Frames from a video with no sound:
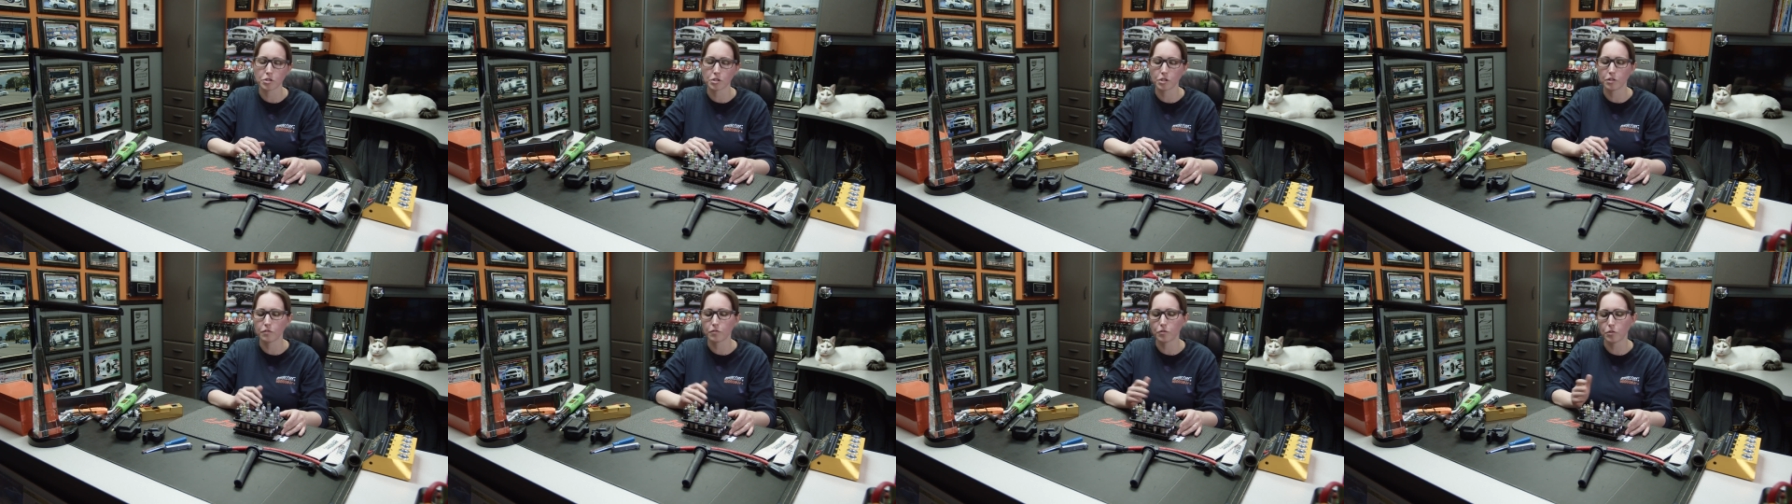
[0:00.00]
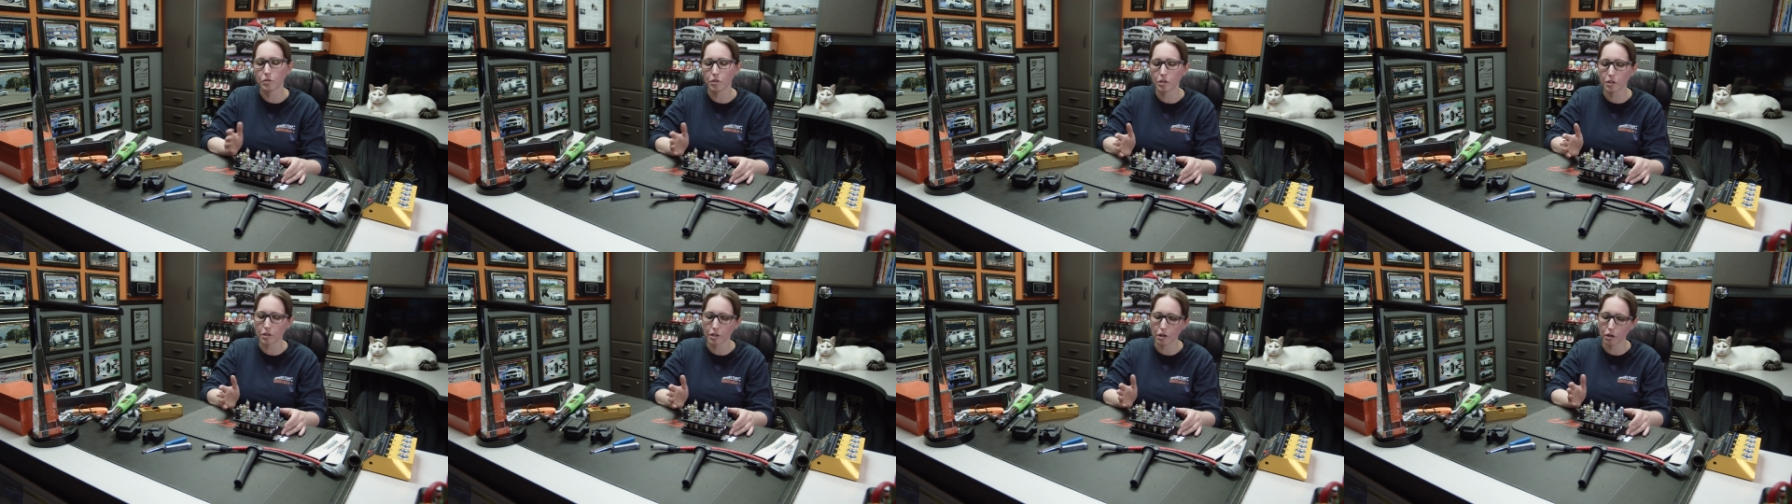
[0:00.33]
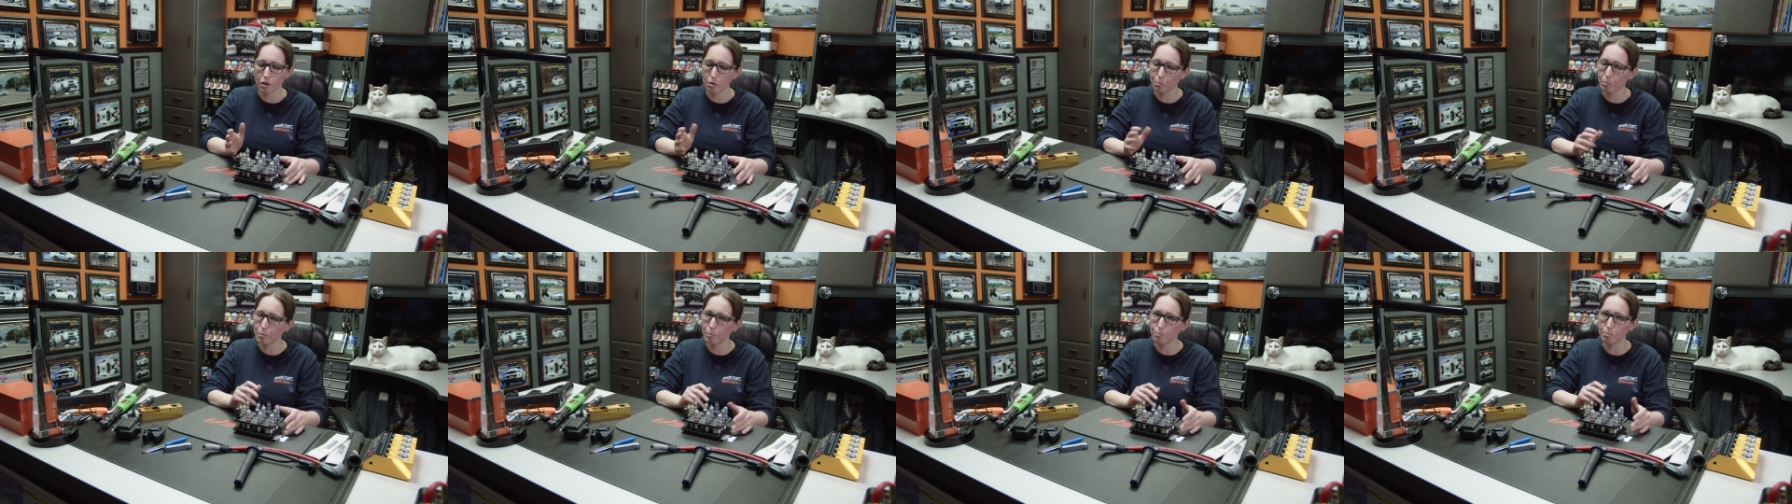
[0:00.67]
And if you need
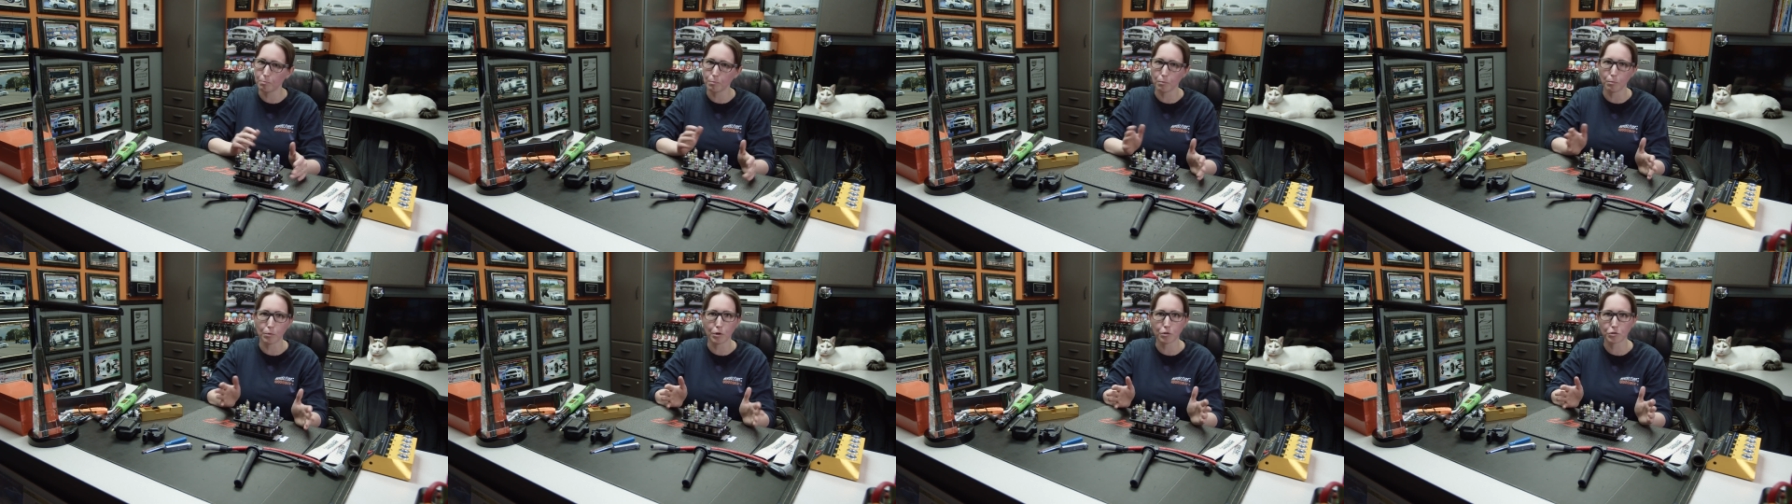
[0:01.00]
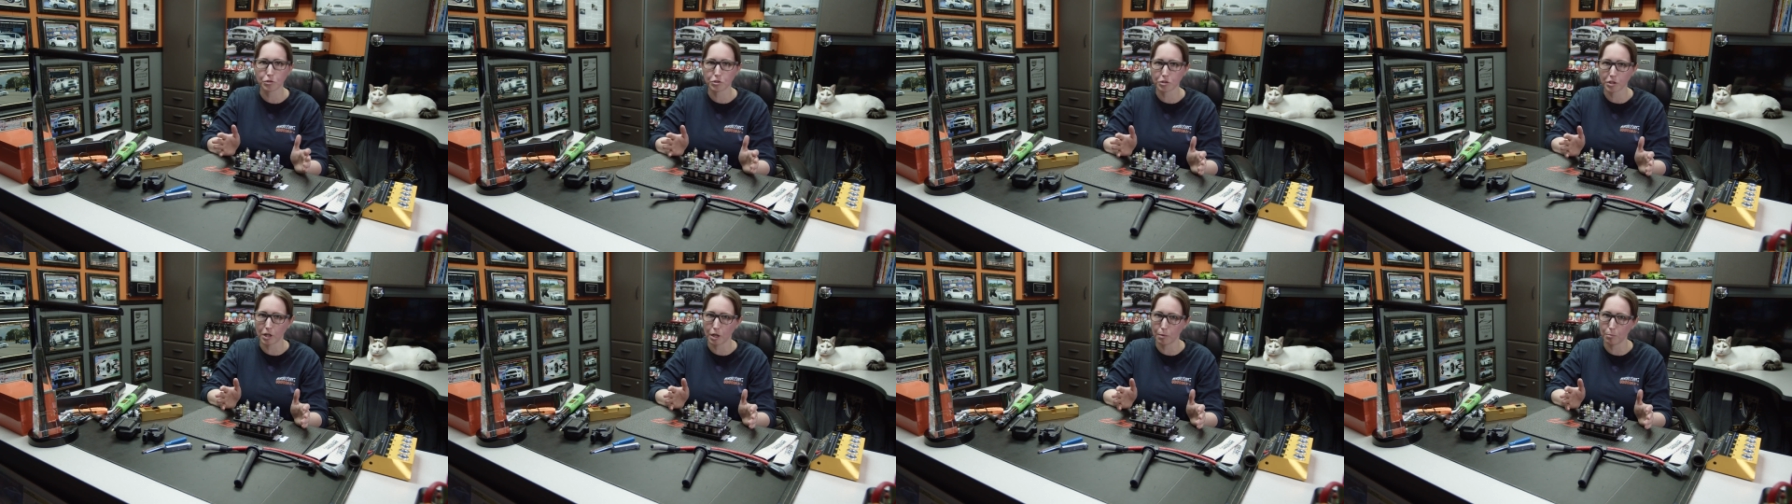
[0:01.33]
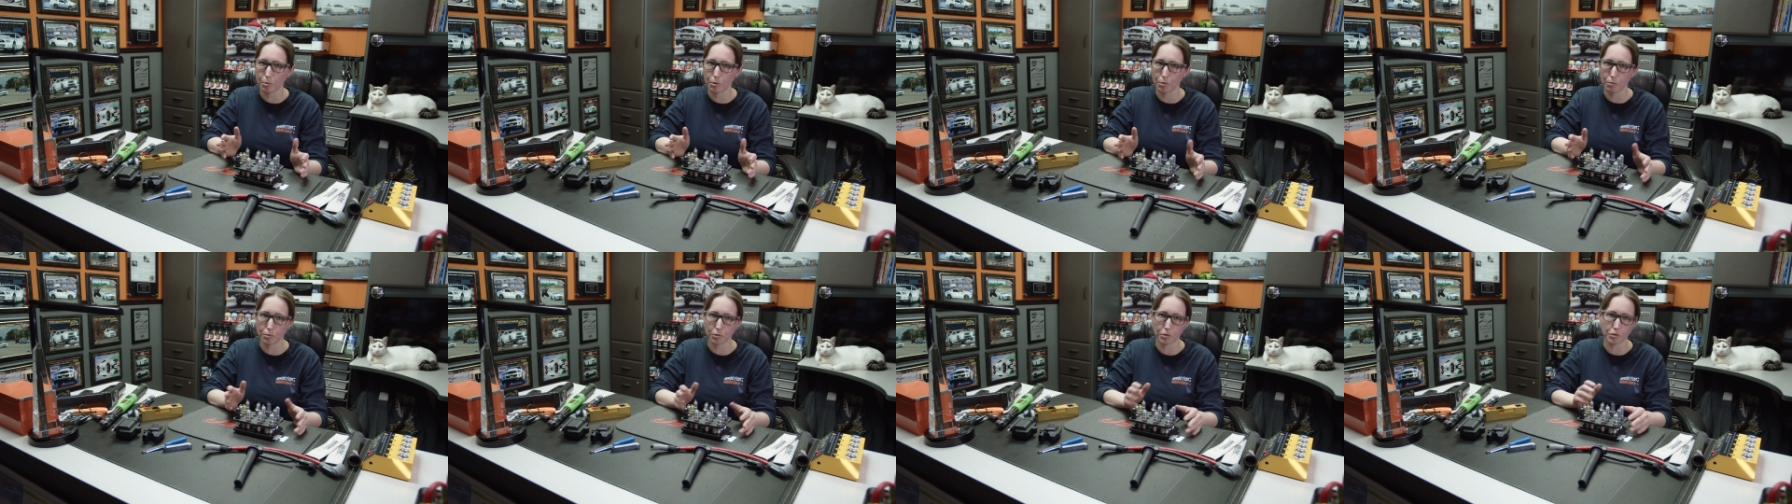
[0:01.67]
help, most shop
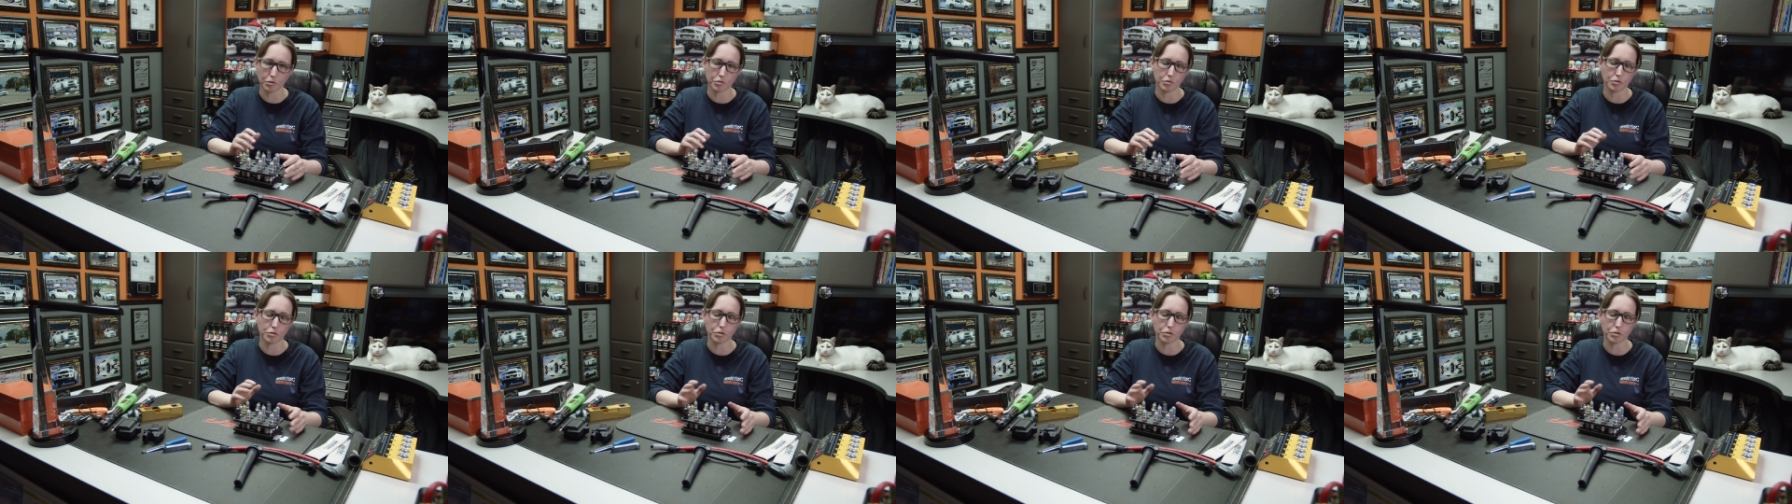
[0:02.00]
owners